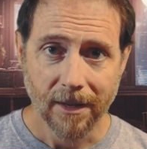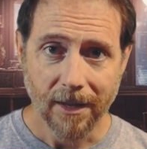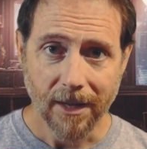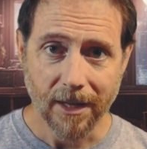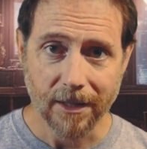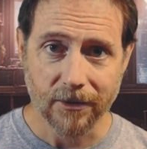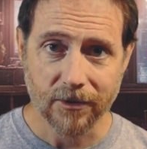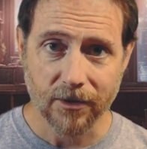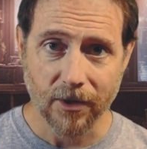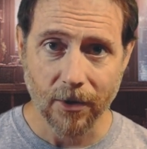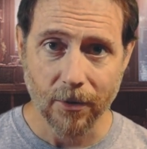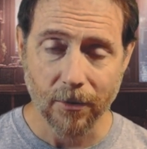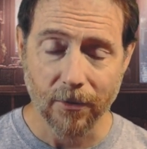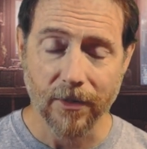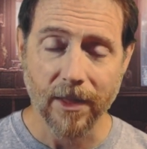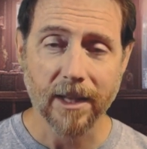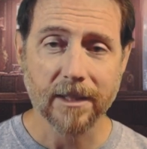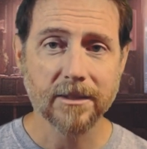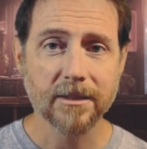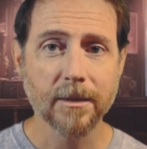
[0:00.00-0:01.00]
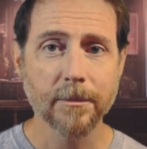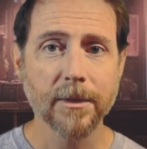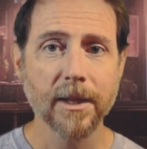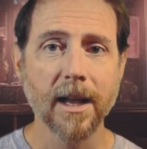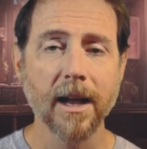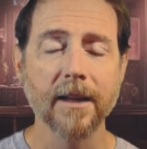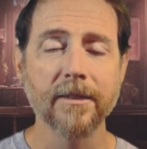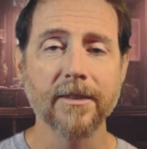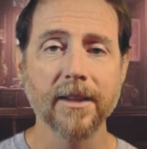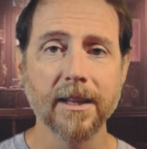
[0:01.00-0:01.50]
And so that's something
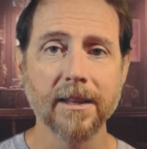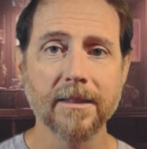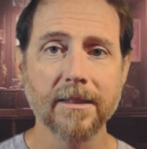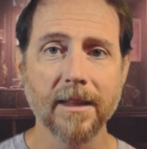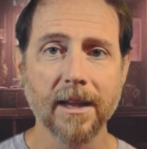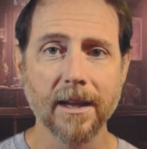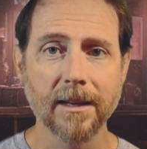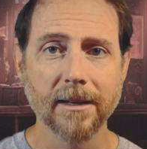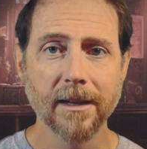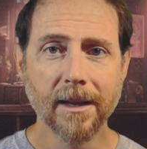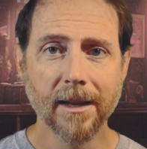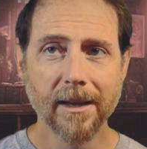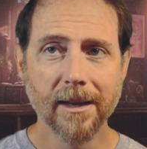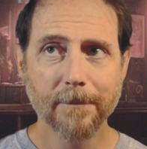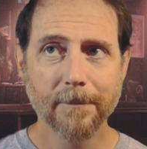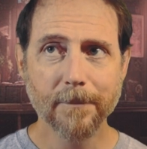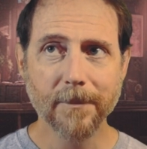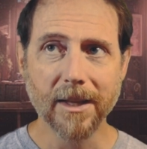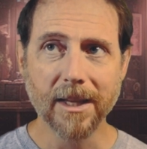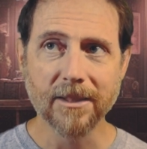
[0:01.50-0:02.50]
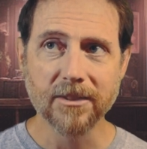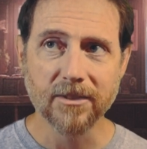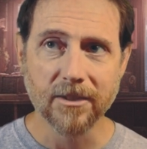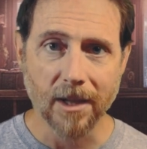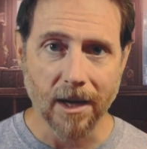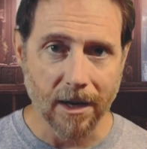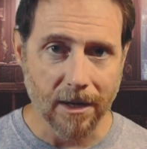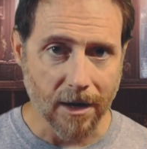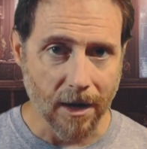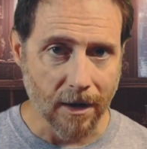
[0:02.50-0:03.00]
I think that is
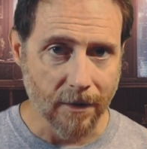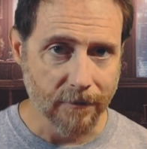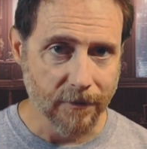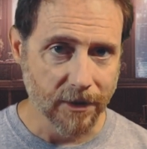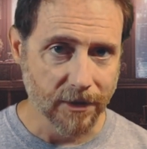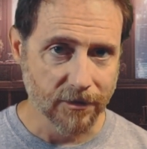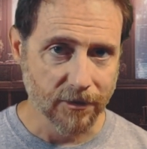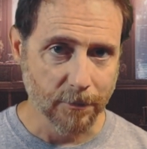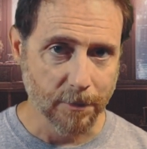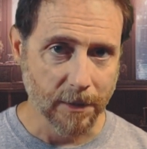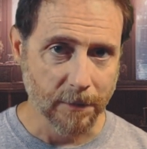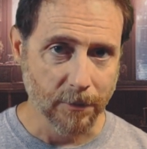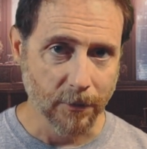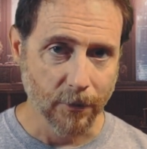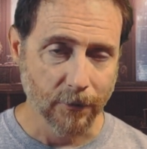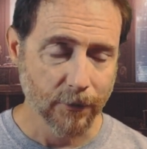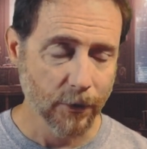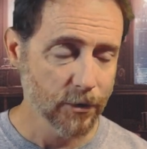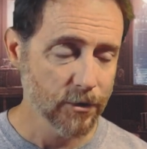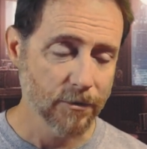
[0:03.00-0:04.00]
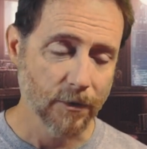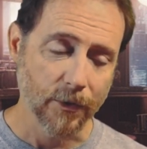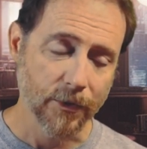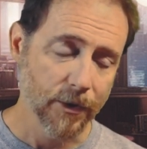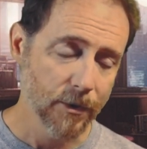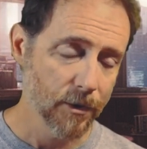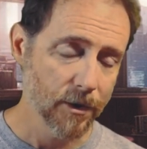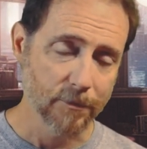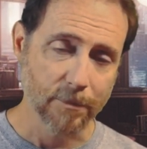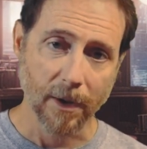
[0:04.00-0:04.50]
not obvious to people. First of all,
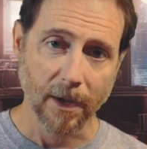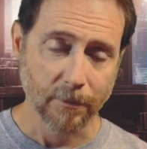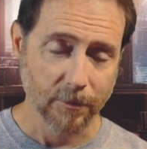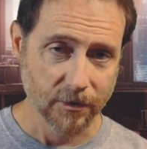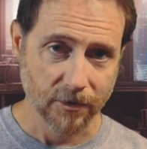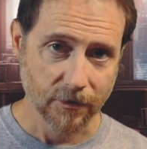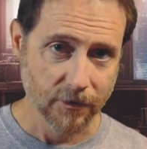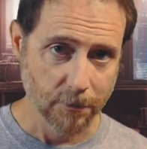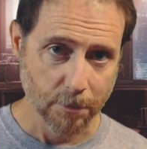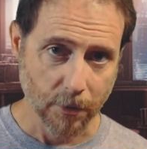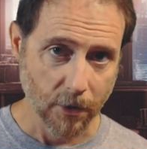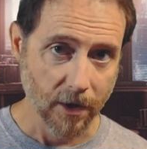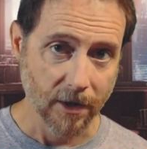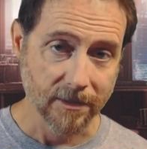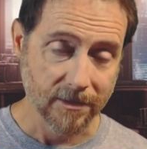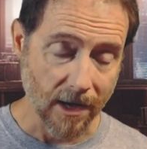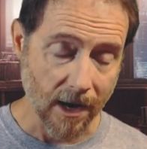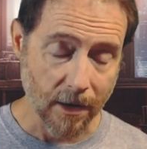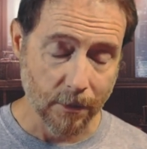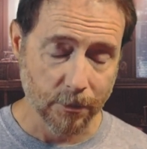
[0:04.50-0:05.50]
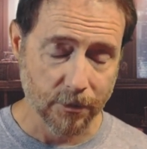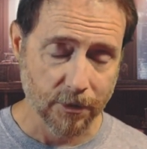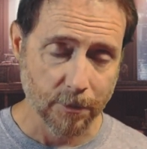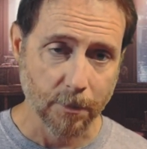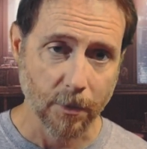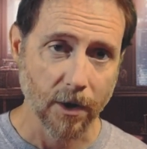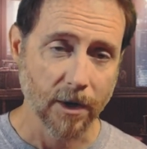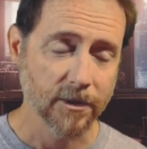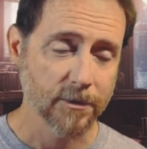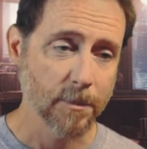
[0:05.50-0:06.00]
theory of mind was a surprise. I was
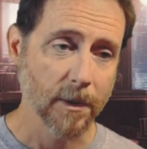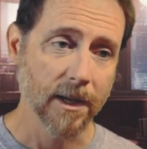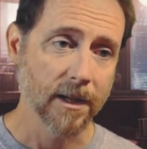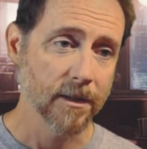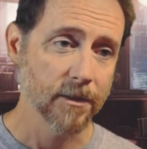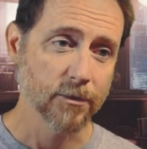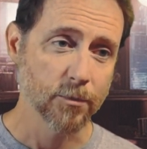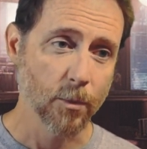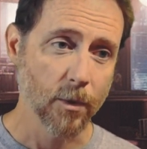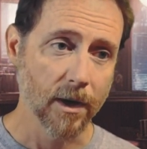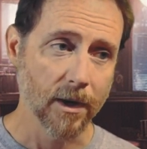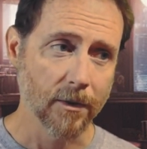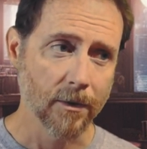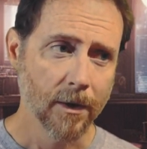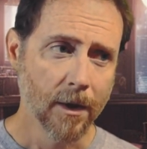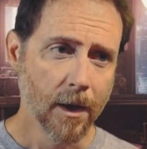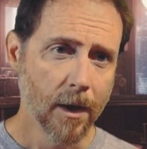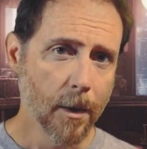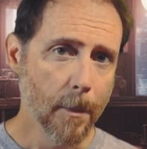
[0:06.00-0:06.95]
surprised by it as well.